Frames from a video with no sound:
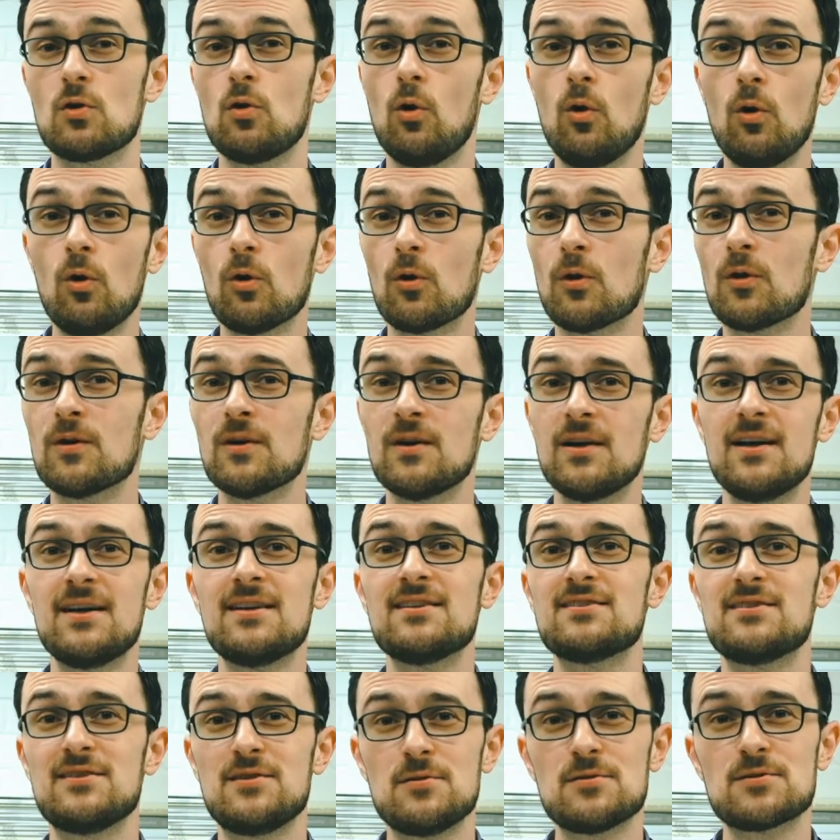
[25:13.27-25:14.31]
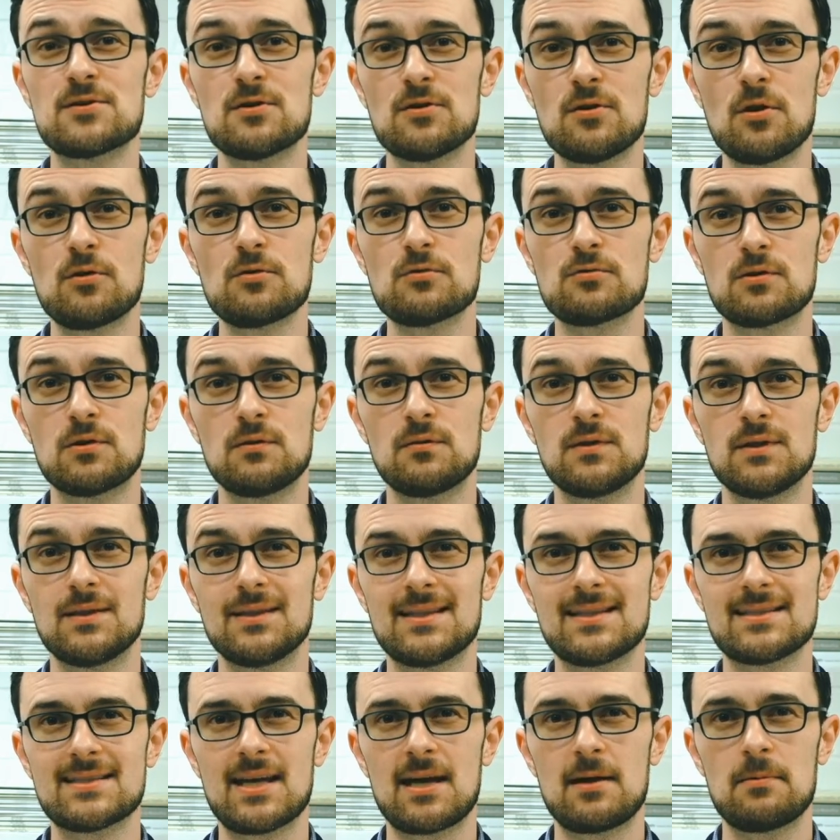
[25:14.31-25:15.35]
Or, to use a non-trivial
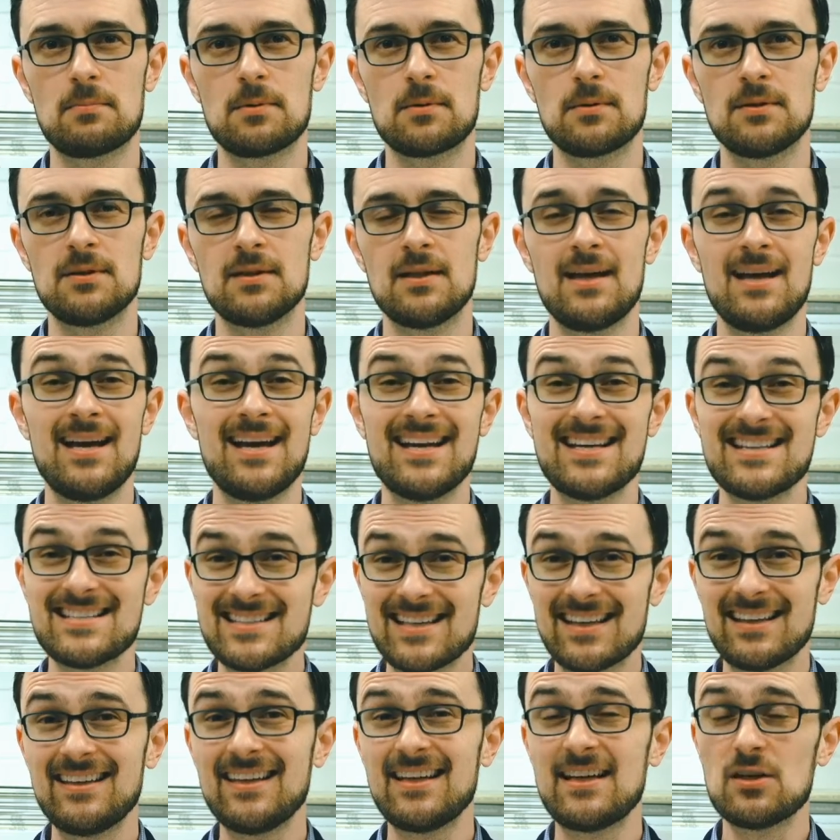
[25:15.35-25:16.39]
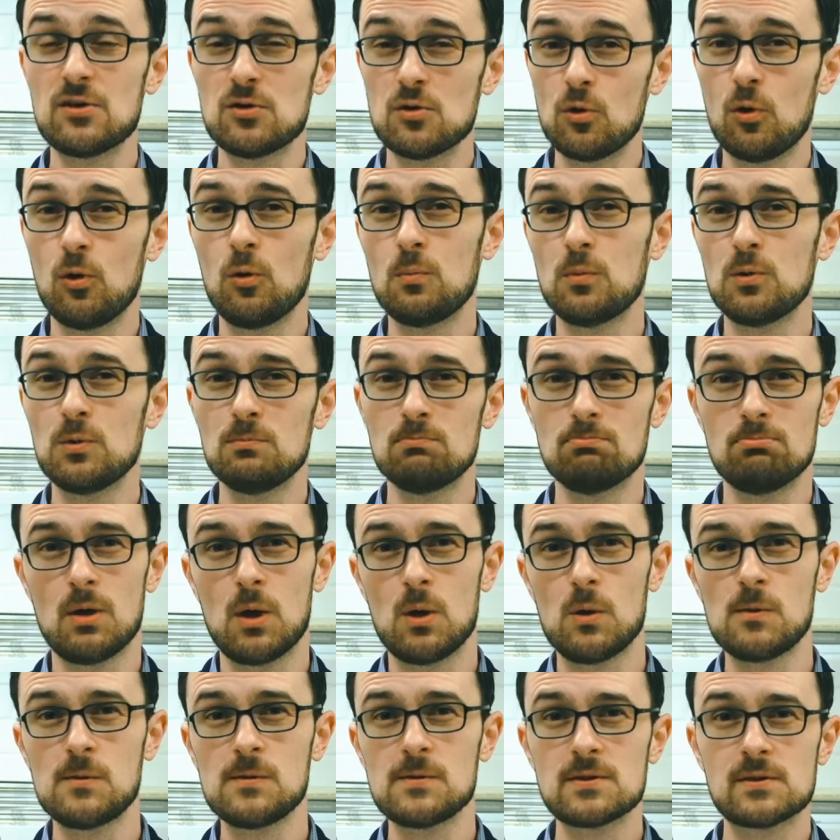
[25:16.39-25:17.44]
example, telling normal
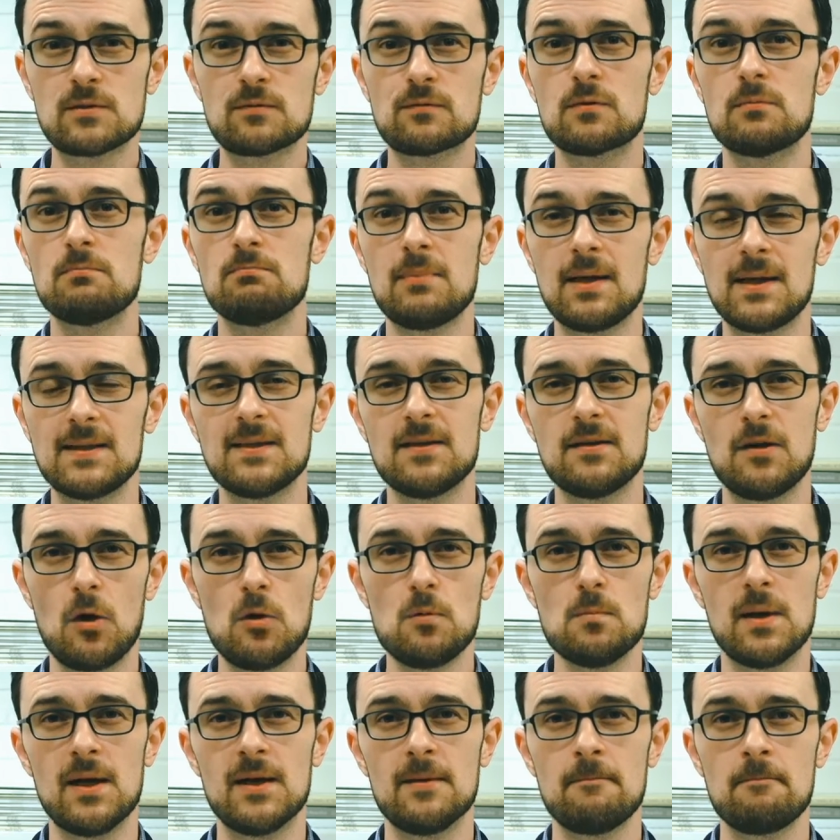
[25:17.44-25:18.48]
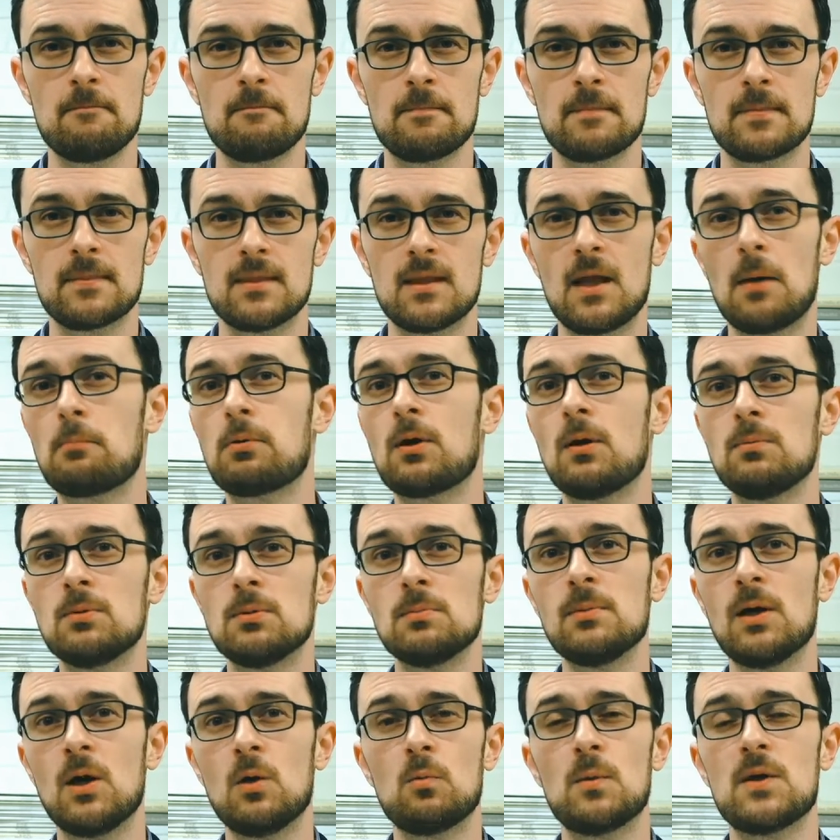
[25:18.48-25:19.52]
moles from melanoma, a problem
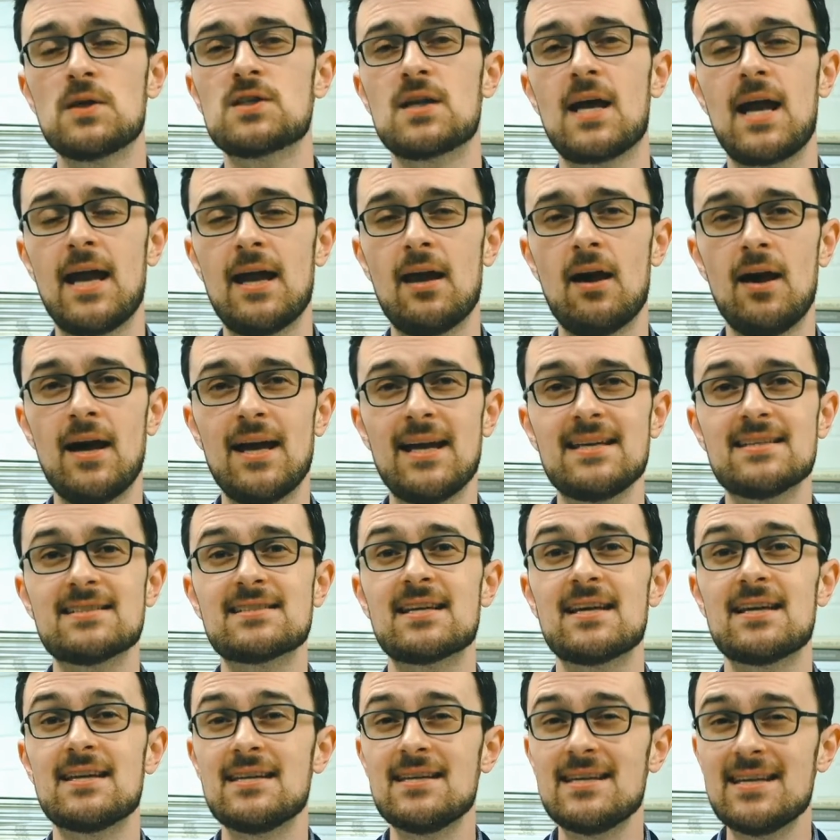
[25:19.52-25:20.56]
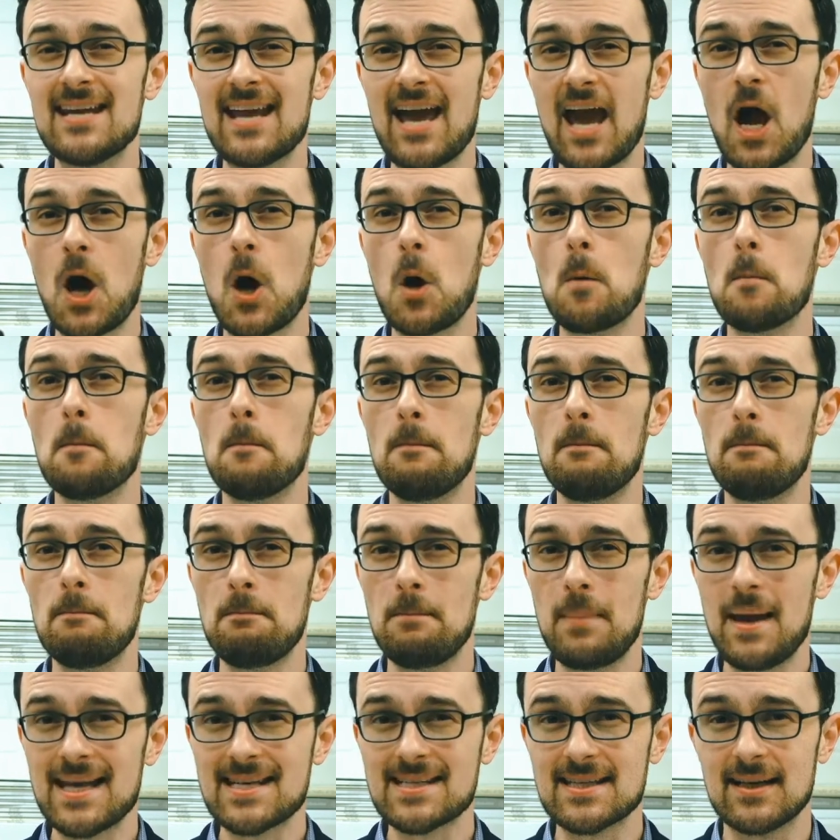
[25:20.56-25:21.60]
at which AI is now
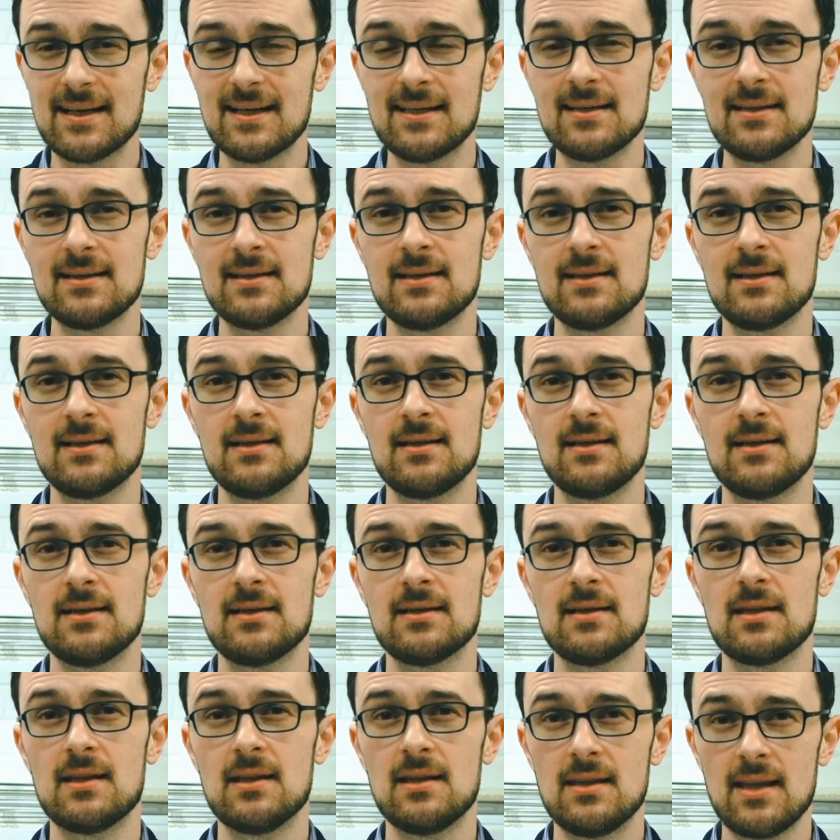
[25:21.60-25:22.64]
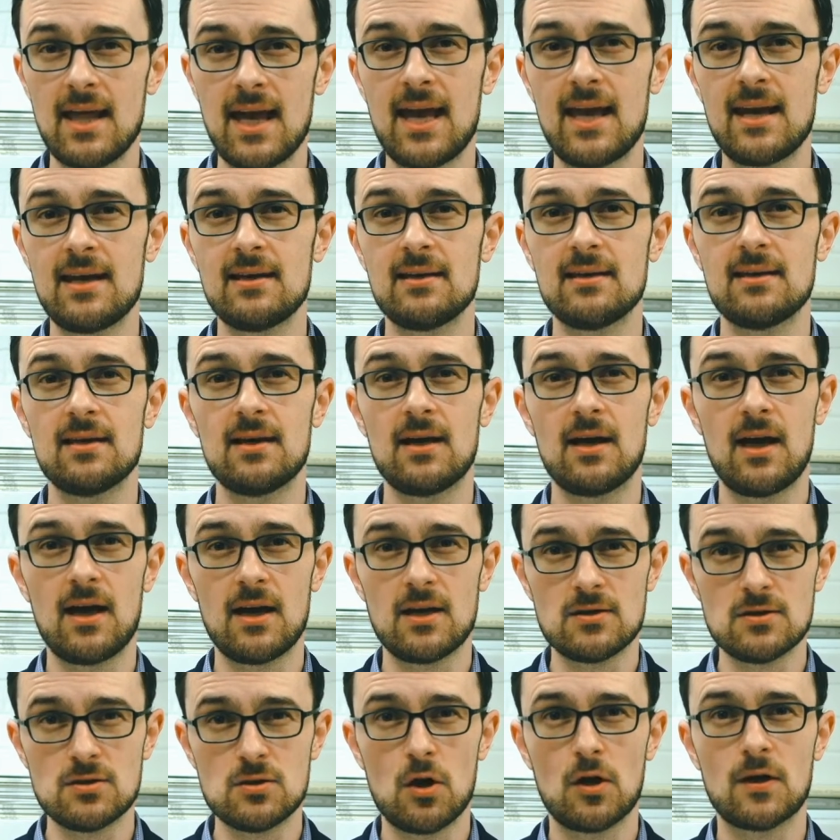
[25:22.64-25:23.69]
better than a
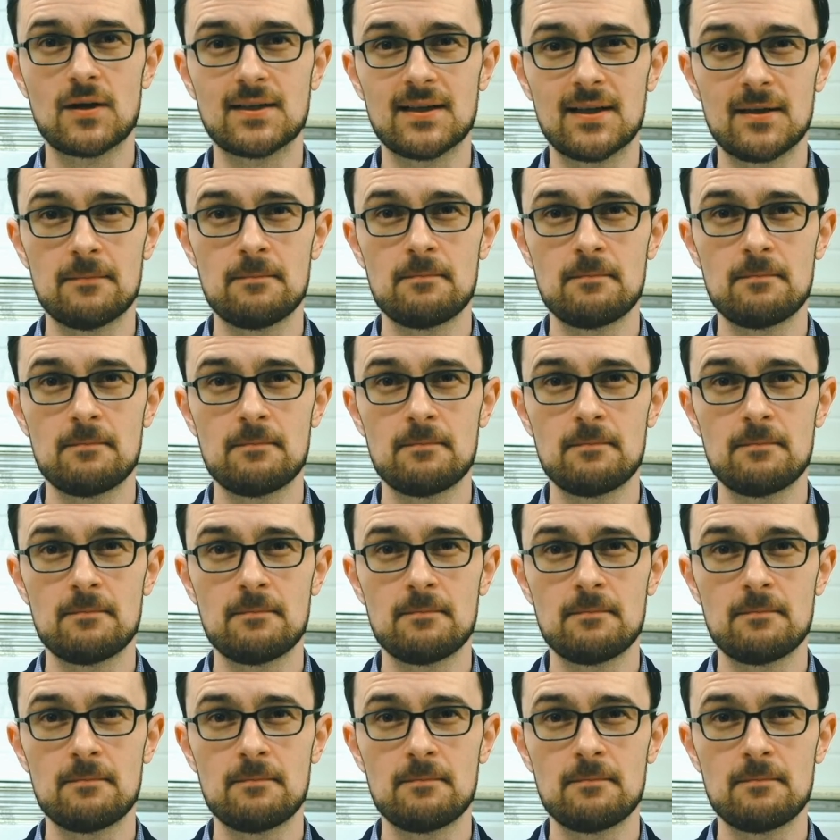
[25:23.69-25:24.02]
doctor.